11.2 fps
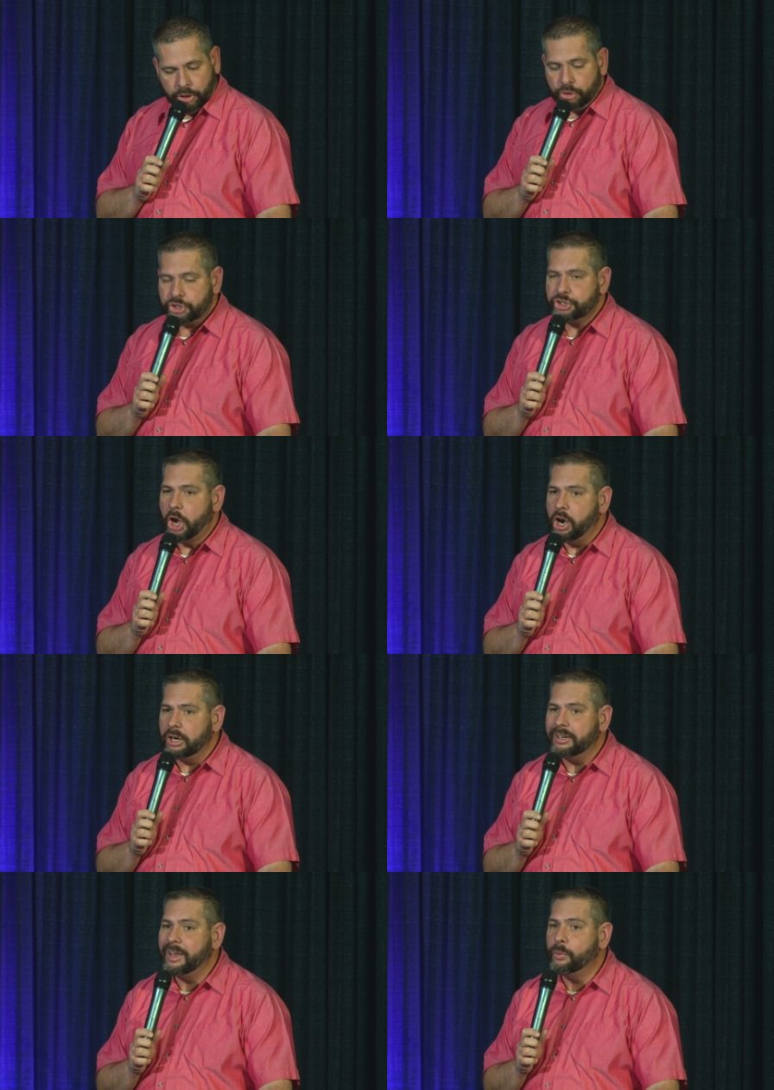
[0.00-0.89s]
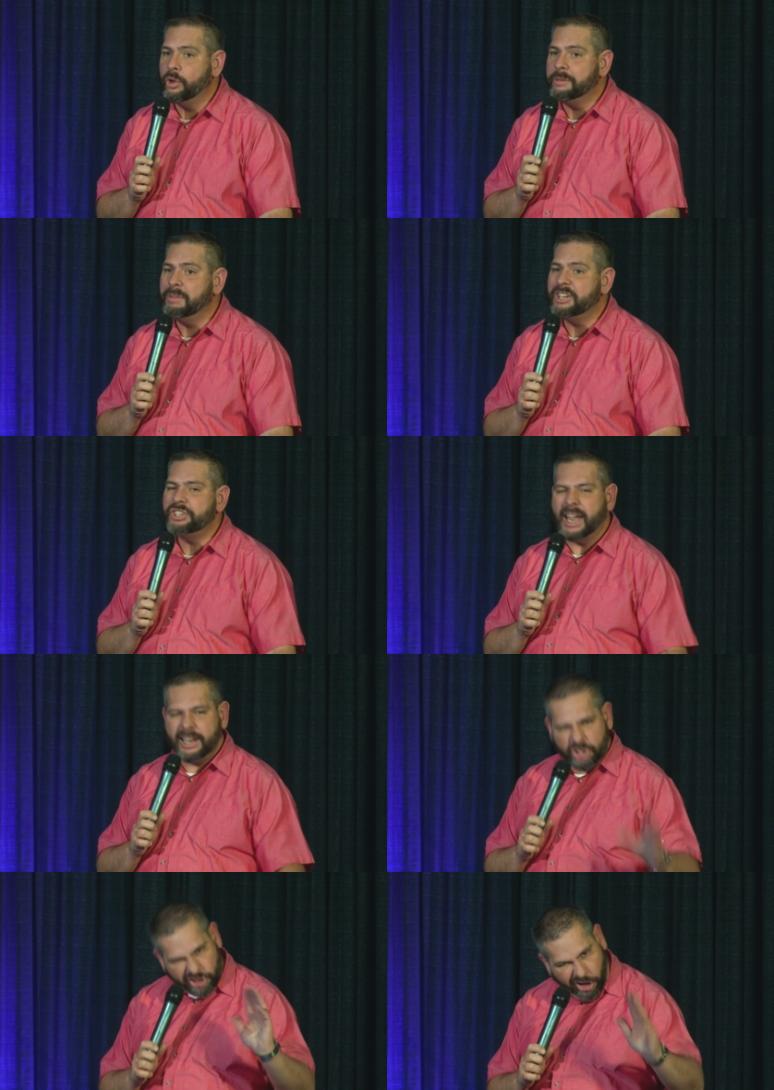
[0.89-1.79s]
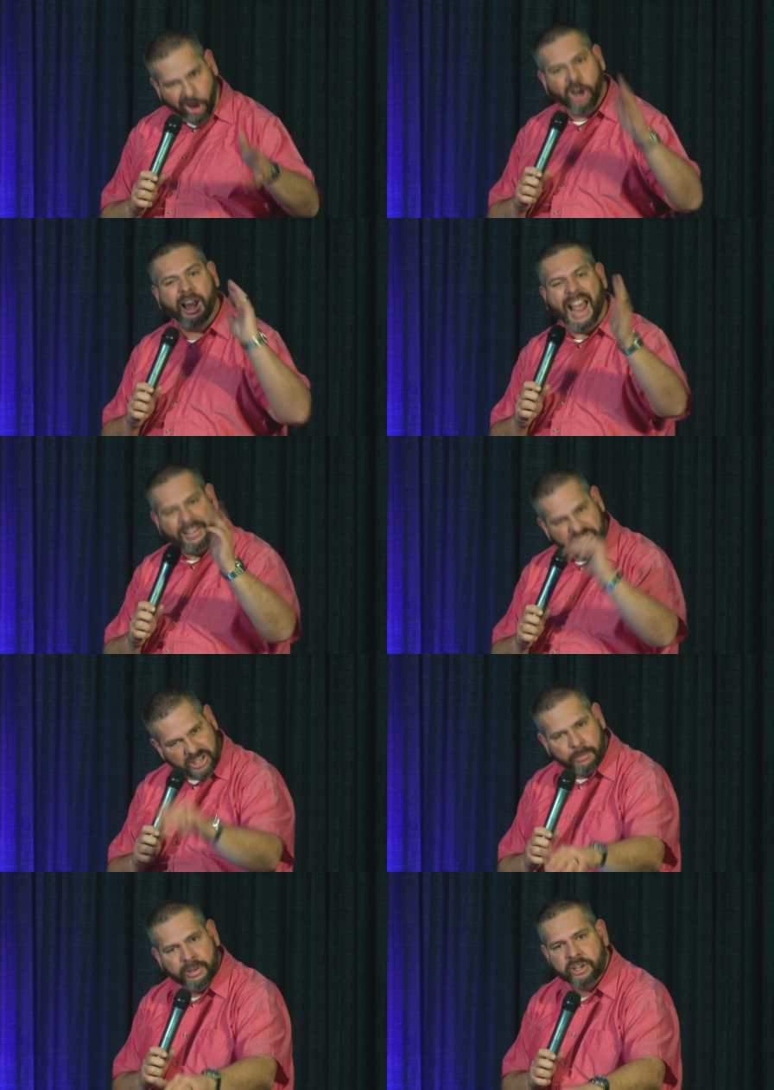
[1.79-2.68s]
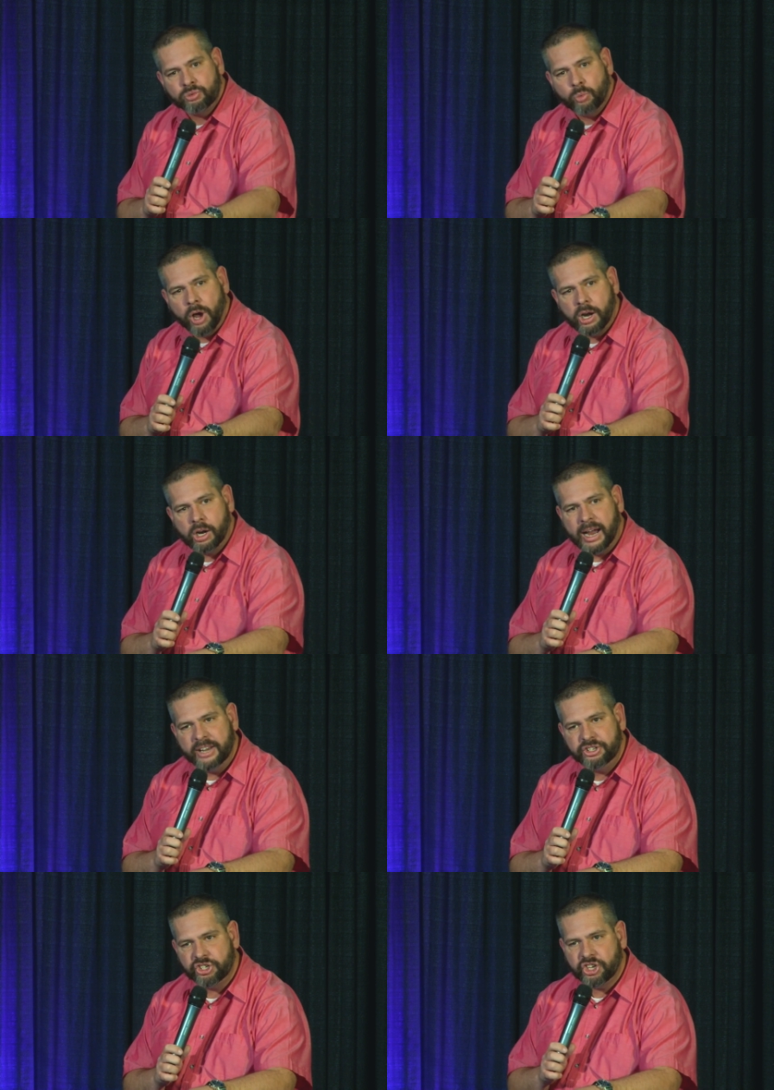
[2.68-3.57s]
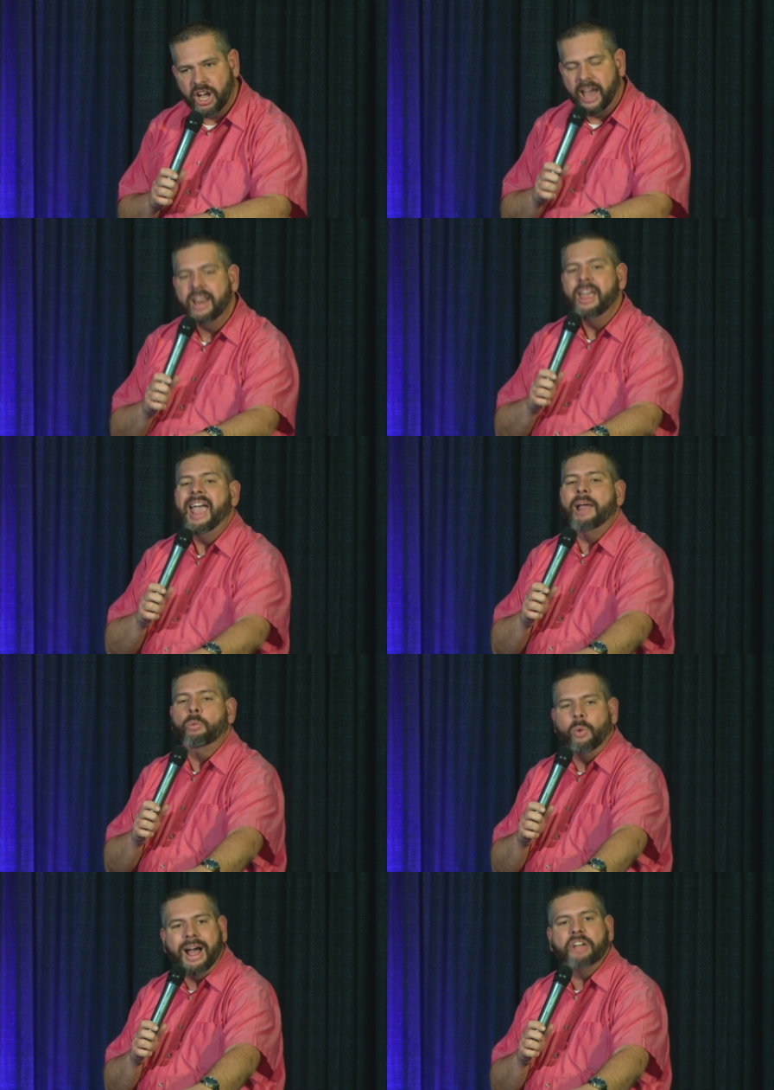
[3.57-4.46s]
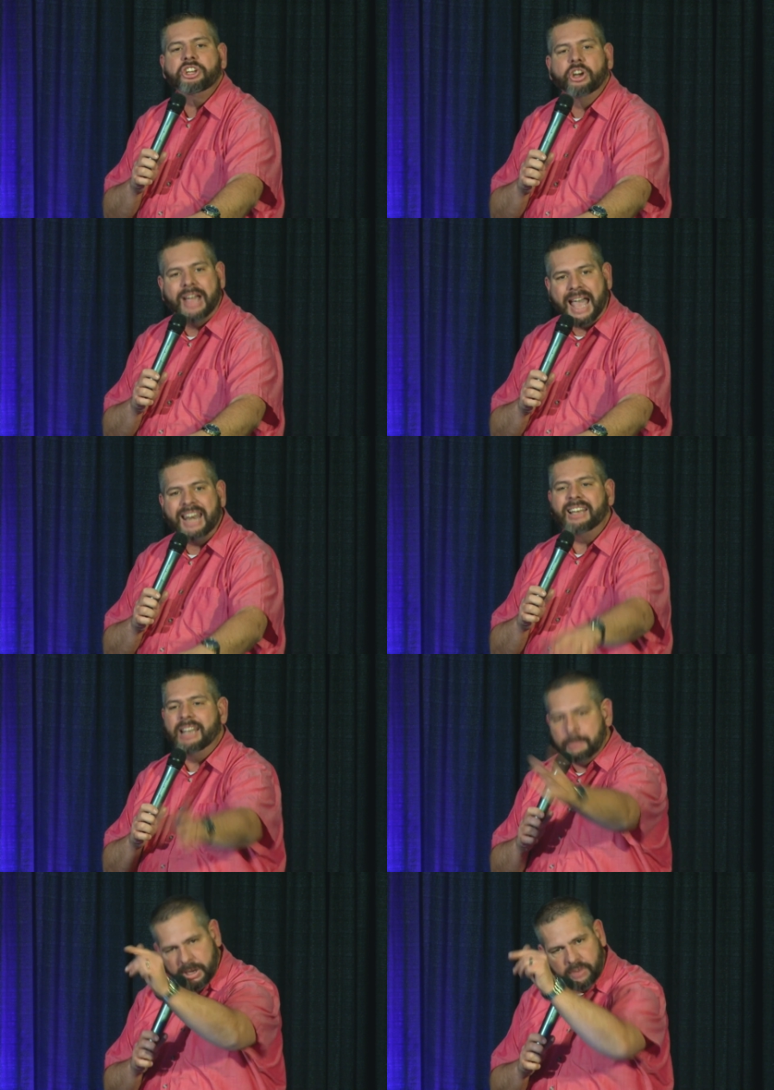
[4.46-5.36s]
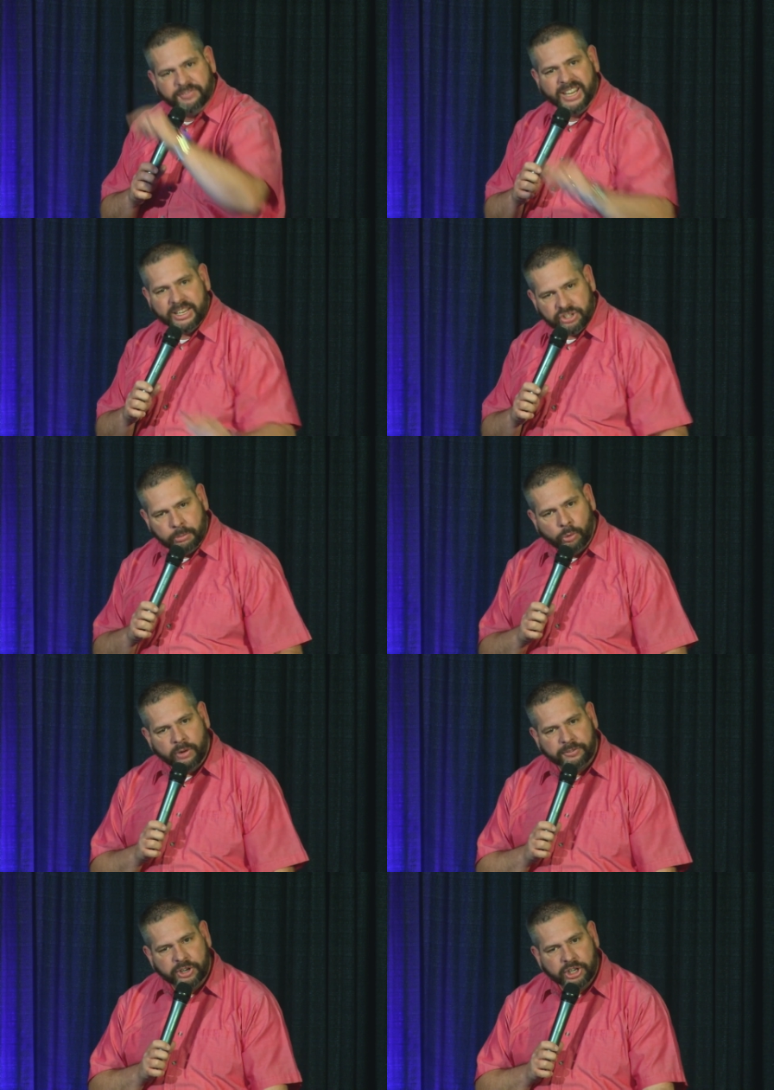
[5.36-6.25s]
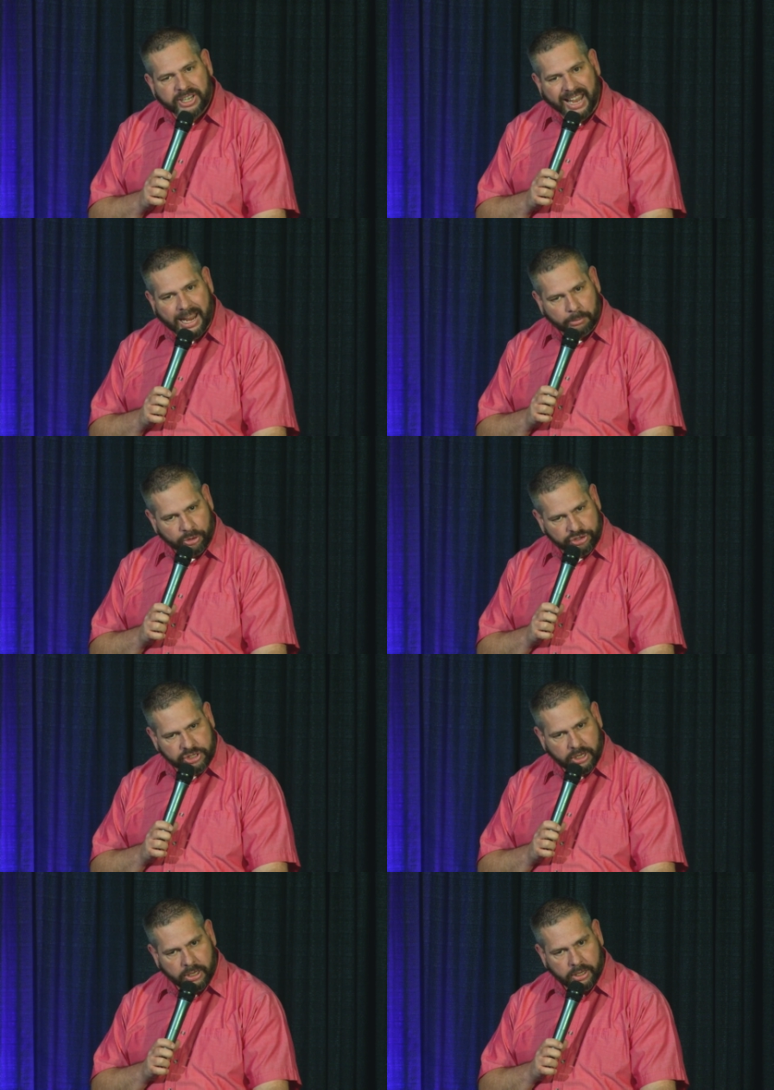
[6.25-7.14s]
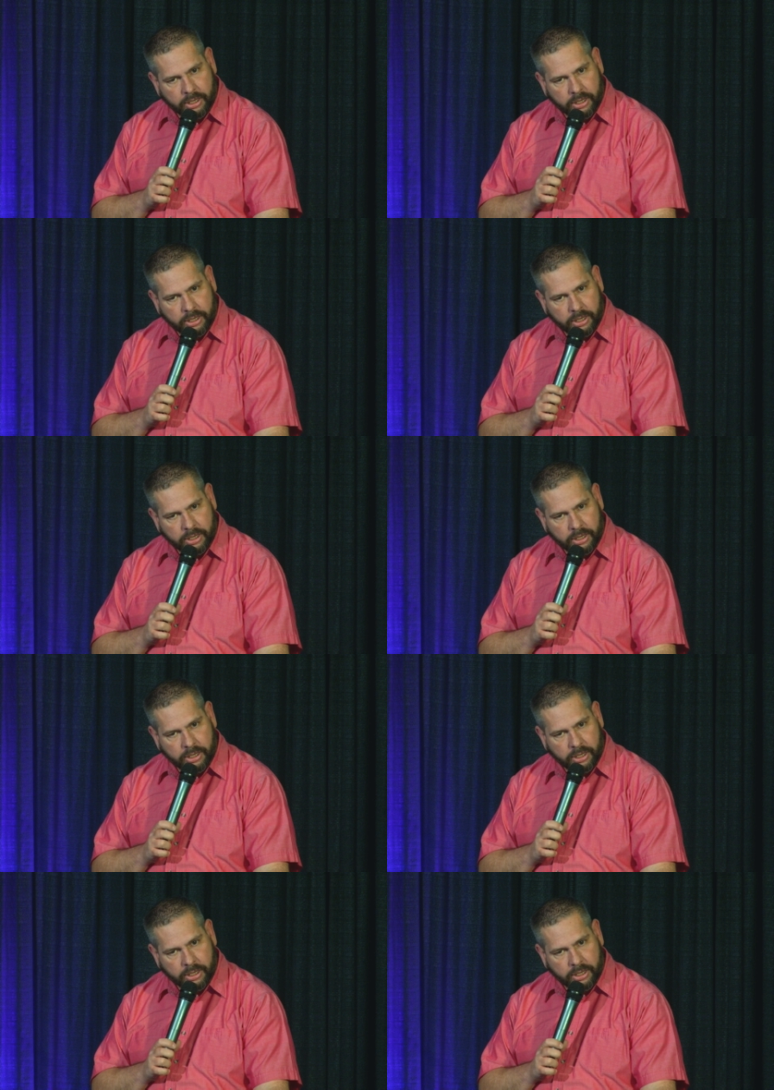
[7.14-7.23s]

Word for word: you certainly wouldn't be saying, Sure, have some of this water I just got. And while you're at it, let me get some more for your camels.